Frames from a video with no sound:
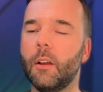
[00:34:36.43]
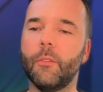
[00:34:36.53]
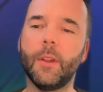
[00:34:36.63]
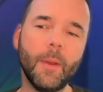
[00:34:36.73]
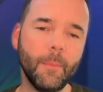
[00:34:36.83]

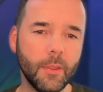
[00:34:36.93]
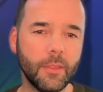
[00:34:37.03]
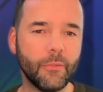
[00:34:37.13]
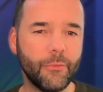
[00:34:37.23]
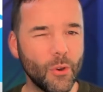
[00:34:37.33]
Remember
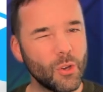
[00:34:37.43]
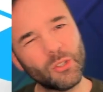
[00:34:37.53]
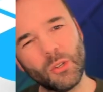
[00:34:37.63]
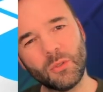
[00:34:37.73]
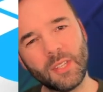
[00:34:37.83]
the
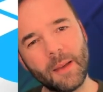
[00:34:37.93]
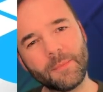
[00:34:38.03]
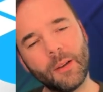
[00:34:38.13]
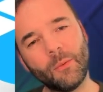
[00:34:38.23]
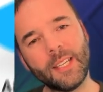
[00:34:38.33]
first 2
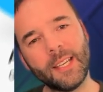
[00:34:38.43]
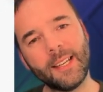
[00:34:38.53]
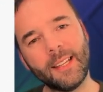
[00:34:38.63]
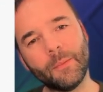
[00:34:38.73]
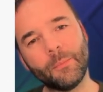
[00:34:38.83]
steps that we did
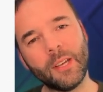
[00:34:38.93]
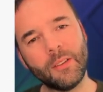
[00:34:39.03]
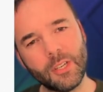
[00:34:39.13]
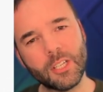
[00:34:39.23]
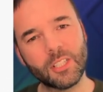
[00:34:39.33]
in the
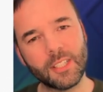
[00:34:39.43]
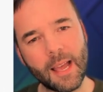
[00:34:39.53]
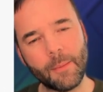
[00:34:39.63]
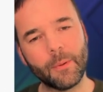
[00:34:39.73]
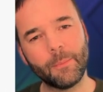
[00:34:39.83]
previous
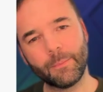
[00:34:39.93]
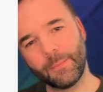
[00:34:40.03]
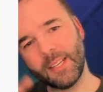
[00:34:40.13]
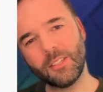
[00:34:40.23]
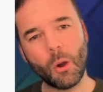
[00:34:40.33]
step?
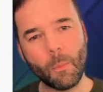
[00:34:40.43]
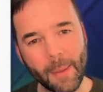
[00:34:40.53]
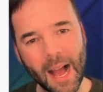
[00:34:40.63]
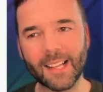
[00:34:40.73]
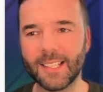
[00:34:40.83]
Please go
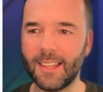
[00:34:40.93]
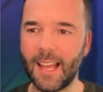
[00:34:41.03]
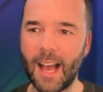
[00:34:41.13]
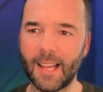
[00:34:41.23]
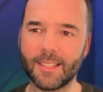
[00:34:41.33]
back to
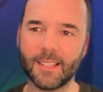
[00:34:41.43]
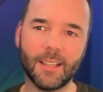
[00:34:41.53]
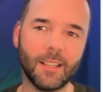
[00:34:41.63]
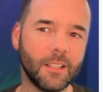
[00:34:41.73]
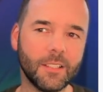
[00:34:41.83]
that
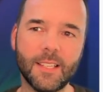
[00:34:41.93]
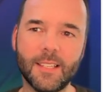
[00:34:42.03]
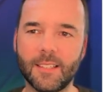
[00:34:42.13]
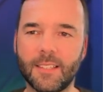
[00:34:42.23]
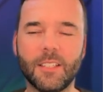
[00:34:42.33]
because
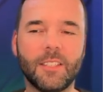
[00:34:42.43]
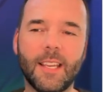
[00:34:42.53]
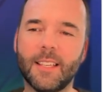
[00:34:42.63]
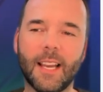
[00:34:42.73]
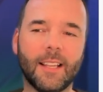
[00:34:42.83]
this is just
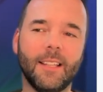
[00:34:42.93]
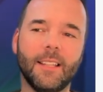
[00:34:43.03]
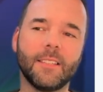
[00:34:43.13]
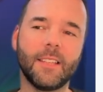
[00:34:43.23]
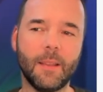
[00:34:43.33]
exactly
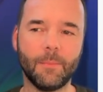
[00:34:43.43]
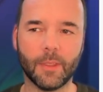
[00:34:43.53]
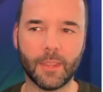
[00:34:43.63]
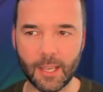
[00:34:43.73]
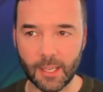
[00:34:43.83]
the same
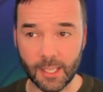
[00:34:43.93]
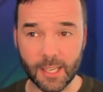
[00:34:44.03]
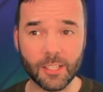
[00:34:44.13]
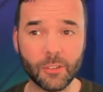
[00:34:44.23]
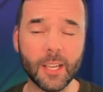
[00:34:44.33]
thing. You
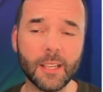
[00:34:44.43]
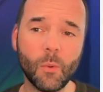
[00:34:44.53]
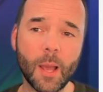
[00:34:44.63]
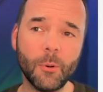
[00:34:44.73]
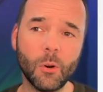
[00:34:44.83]
need to create a
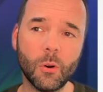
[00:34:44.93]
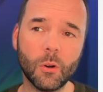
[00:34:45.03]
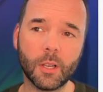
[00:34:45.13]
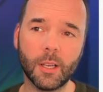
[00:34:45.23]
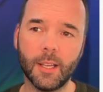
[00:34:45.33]

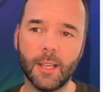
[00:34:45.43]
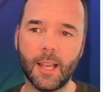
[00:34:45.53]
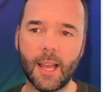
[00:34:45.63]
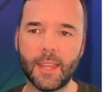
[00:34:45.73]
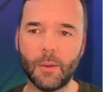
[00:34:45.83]
webhook
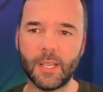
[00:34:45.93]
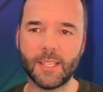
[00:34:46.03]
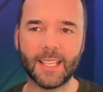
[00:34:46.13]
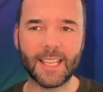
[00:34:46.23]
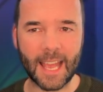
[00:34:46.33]
and then we
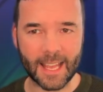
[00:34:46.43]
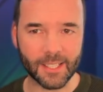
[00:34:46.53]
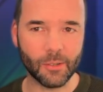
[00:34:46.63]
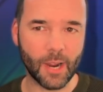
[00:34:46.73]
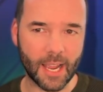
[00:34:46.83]
need to
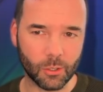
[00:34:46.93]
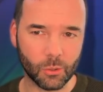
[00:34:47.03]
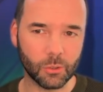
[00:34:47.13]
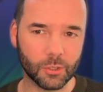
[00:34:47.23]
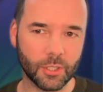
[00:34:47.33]
get a
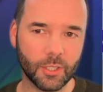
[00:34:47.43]
record.